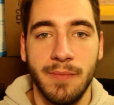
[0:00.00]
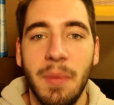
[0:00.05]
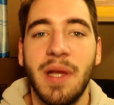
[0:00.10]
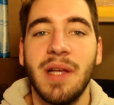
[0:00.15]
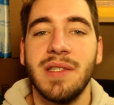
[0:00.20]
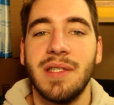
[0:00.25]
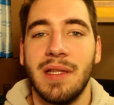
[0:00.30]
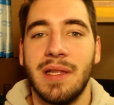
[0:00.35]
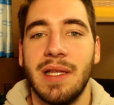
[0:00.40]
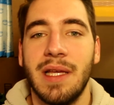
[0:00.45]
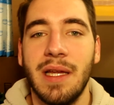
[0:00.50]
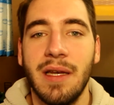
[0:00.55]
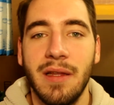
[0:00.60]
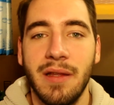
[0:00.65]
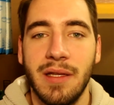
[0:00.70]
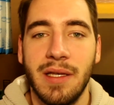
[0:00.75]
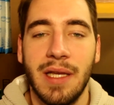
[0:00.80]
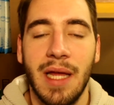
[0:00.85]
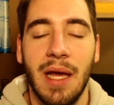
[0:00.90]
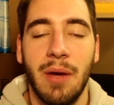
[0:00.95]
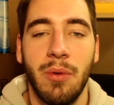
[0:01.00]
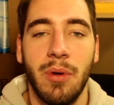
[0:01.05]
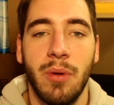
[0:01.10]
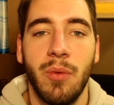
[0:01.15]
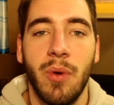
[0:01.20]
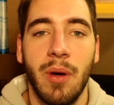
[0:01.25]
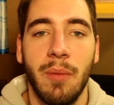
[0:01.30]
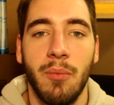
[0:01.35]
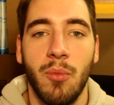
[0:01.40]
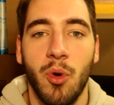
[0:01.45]
because at the end of the day we
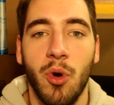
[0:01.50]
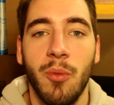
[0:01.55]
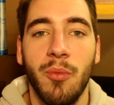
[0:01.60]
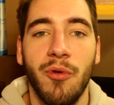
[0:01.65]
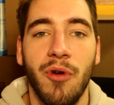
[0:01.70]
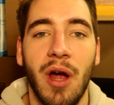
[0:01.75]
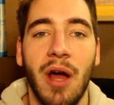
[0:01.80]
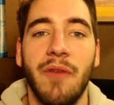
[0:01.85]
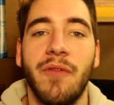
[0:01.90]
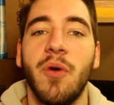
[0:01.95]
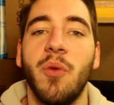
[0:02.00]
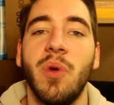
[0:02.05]
want more profit.